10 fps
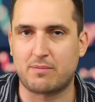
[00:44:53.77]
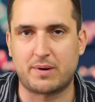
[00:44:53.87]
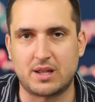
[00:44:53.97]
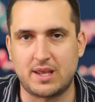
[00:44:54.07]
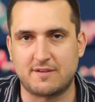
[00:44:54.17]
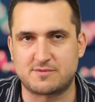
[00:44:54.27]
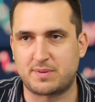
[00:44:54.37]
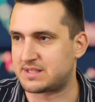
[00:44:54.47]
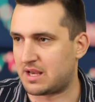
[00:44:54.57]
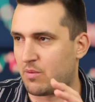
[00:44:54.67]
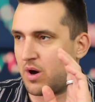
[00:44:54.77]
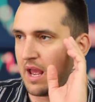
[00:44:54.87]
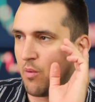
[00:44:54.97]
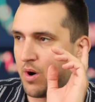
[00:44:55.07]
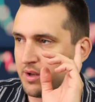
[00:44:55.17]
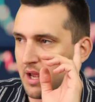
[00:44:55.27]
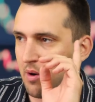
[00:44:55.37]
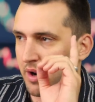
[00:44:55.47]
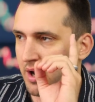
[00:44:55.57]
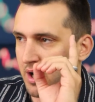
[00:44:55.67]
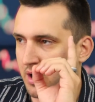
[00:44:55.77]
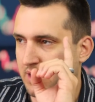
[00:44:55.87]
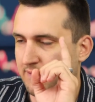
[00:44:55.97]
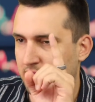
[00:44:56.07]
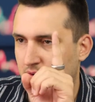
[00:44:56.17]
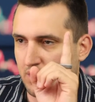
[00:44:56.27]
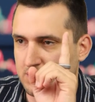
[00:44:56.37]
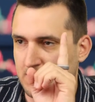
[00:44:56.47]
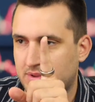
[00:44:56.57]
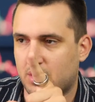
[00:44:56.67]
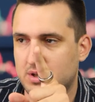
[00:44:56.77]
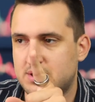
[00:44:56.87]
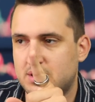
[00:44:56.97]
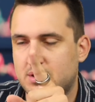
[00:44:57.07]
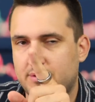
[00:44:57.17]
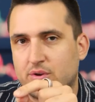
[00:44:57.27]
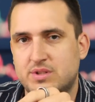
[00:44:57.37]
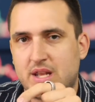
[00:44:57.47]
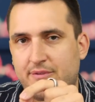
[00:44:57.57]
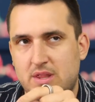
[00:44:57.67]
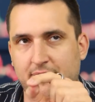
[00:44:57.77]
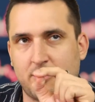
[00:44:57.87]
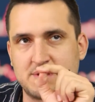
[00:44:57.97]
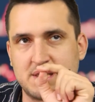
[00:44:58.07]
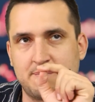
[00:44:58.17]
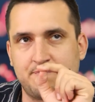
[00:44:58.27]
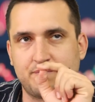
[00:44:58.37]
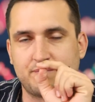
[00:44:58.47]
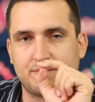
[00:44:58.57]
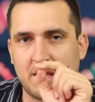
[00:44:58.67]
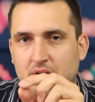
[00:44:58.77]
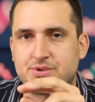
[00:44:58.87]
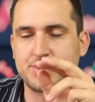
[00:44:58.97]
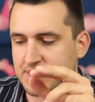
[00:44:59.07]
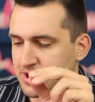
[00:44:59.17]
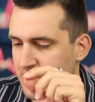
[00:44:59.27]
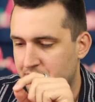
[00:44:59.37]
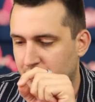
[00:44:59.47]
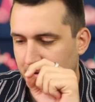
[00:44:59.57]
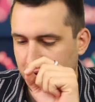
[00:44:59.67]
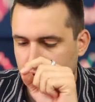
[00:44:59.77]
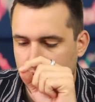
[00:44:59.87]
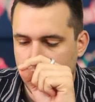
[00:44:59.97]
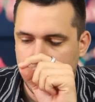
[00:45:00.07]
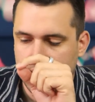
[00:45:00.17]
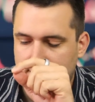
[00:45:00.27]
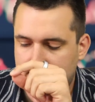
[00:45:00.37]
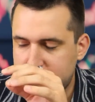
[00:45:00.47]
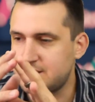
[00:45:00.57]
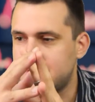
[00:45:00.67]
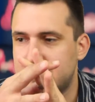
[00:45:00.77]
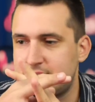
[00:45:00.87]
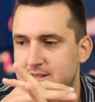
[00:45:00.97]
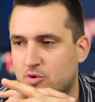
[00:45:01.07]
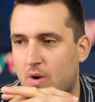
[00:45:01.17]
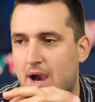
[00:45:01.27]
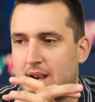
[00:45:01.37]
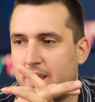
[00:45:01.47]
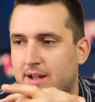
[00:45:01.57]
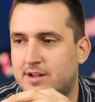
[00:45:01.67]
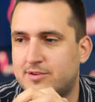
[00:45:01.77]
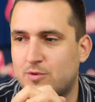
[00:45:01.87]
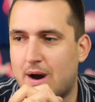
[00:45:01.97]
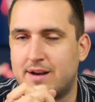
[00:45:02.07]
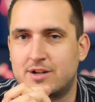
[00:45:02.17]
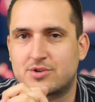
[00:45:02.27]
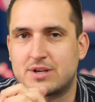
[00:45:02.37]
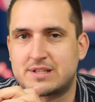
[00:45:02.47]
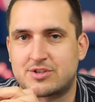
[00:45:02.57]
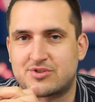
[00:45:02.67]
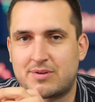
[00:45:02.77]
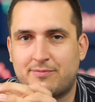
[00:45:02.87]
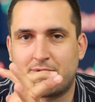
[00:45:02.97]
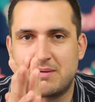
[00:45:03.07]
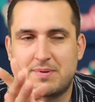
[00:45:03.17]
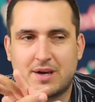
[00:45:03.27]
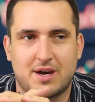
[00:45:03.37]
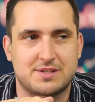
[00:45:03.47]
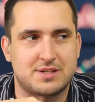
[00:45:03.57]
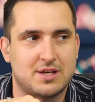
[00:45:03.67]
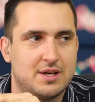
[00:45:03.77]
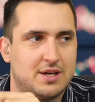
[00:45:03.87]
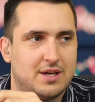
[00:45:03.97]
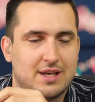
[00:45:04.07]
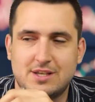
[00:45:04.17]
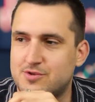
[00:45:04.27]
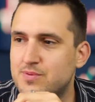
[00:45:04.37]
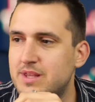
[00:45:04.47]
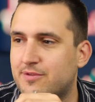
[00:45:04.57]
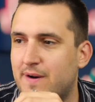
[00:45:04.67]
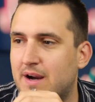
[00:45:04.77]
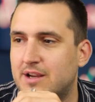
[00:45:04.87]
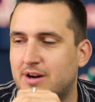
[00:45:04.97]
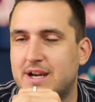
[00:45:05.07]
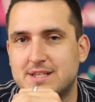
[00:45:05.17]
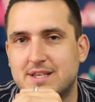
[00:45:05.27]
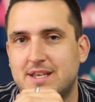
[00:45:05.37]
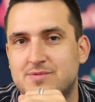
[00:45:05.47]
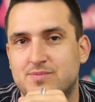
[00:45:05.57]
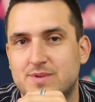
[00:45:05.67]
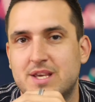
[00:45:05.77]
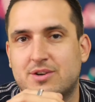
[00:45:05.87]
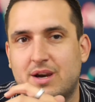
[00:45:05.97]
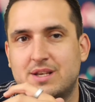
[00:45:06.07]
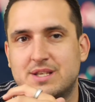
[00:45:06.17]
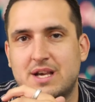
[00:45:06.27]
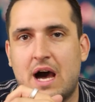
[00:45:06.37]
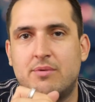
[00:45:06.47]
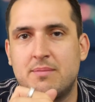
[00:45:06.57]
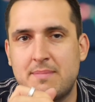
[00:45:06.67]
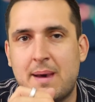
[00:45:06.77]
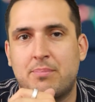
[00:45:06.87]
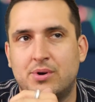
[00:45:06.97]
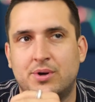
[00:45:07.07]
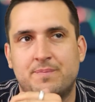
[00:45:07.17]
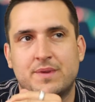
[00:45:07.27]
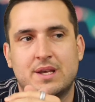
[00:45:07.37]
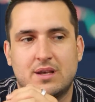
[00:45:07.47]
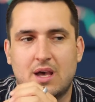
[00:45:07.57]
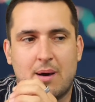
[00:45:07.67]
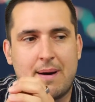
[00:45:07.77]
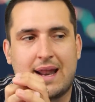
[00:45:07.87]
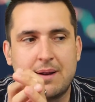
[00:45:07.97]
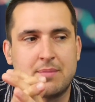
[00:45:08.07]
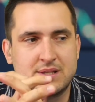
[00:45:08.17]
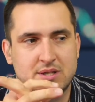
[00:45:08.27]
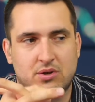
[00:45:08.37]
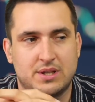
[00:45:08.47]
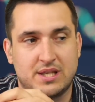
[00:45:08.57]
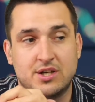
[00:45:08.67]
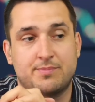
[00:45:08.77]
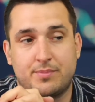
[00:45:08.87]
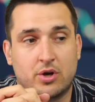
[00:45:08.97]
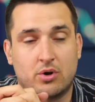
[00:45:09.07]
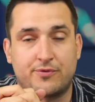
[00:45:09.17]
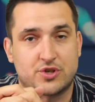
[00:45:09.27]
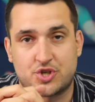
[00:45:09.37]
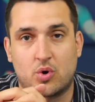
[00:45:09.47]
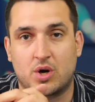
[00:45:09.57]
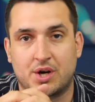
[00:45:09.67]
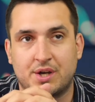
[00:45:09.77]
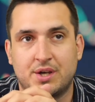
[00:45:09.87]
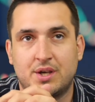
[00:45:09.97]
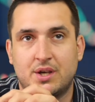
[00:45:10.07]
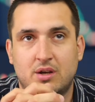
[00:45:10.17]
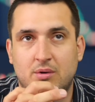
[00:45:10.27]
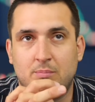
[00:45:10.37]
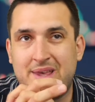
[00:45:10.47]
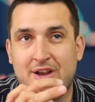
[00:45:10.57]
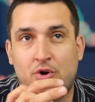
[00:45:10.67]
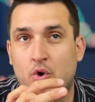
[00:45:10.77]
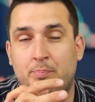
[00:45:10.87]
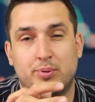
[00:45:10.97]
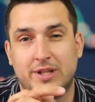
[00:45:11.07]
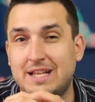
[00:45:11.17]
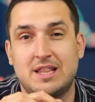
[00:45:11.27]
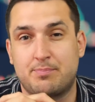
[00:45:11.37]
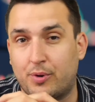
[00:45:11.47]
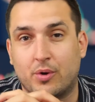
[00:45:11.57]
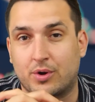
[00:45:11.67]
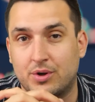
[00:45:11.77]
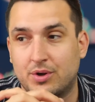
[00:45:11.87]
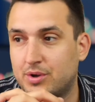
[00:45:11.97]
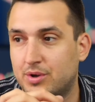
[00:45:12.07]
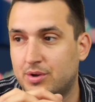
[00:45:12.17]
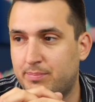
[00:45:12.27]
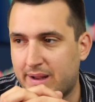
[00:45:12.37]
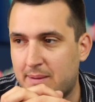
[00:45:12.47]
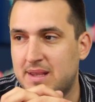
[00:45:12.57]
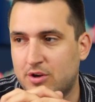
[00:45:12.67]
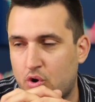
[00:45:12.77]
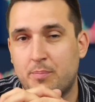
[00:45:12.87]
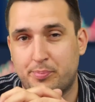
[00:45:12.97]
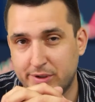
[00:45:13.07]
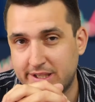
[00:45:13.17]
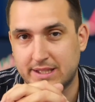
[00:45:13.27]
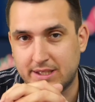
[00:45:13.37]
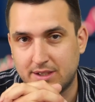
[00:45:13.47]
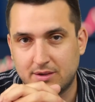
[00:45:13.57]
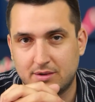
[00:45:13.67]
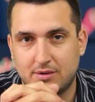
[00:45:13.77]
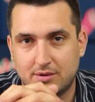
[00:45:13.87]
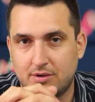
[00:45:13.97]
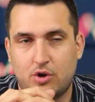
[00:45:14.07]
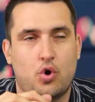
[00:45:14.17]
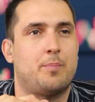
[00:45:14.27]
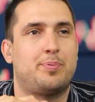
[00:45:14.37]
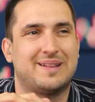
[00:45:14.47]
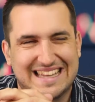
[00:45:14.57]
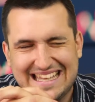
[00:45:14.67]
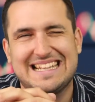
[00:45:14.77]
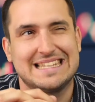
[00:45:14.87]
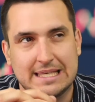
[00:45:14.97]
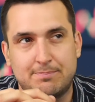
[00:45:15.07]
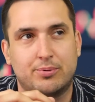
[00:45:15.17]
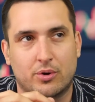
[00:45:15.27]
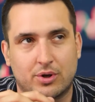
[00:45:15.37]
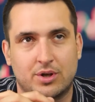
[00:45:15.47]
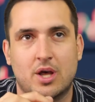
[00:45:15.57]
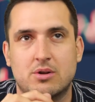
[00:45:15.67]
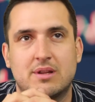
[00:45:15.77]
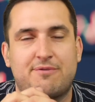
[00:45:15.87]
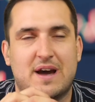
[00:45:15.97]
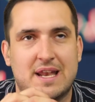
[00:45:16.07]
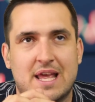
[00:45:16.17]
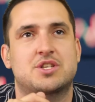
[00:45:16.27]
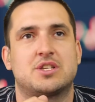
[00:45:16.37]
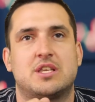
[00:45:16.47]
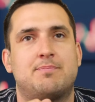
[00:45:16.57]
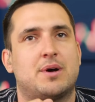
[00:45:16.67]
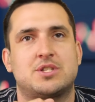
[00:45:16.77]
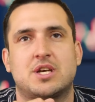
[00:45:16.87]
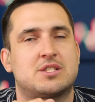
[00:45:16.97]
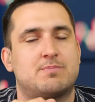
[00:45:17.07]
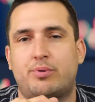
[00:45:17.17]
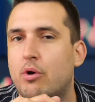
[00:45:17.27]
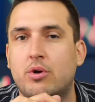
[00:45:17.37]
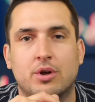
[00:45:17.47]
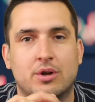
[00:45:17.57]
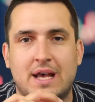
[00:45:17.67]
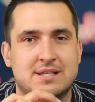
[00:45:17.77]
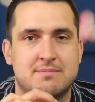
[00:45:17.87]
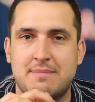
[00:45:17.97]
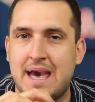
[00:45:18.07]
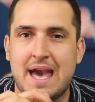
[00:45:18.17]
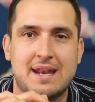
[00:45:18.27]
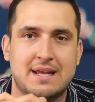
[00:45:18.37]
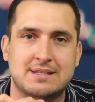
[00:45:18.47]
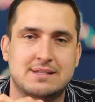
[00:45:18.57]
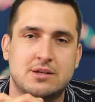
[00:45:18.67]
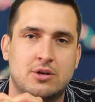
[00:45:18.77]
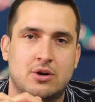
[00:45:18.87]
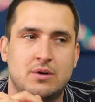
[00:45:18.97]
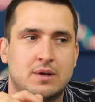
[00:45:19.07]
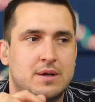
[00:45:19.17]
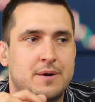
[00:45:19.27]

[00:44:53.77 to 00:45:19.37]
everybody leaves, because I want to give you some thoughts for today for the FOMC and also just in general. This is quite an interesting stream for me, because it's fucking crazy. It's really crazy. I remember about 8 months ago, a year ago for sure, being completely broken. But I mean completely broken. Not only financially, but just broken as a man, as you know.